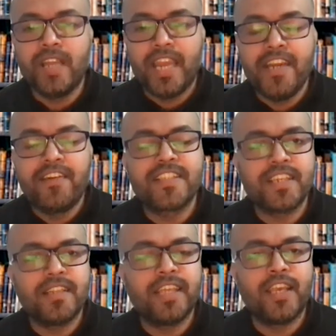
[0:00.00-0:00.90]

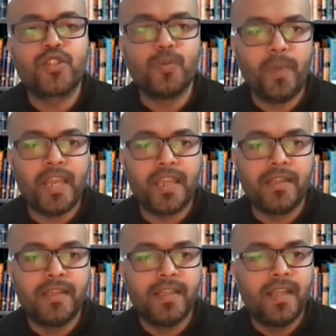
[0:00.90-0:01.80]
interesting things to play.
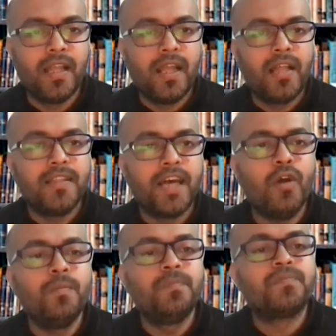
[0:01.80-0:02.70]

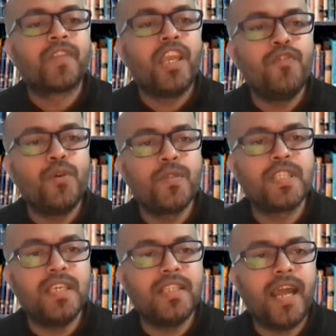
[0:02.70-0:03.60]
Now, if you
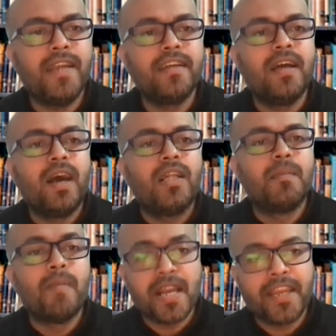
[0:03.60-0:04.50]
see that the
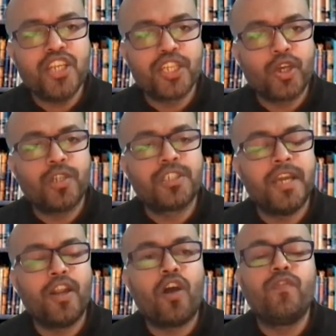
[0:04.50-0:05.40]
market
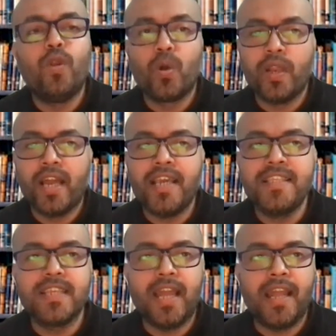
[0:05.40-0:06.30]
share of
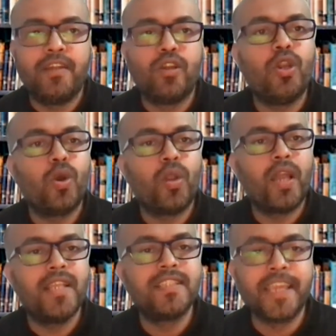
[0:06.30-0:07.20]
localized and
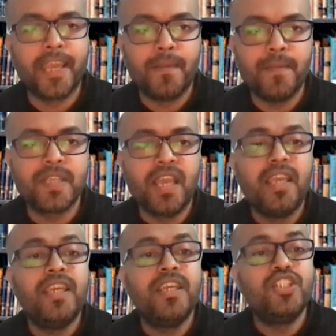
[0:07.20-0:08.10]
non-localized games
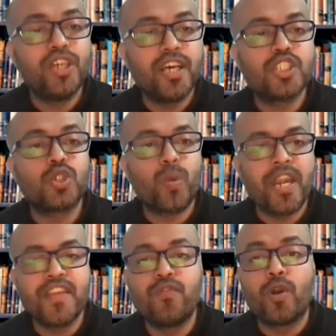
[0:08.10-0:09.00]
is just
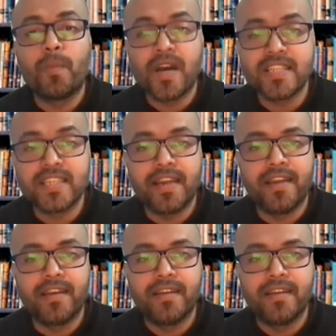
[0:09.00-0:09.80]
24%,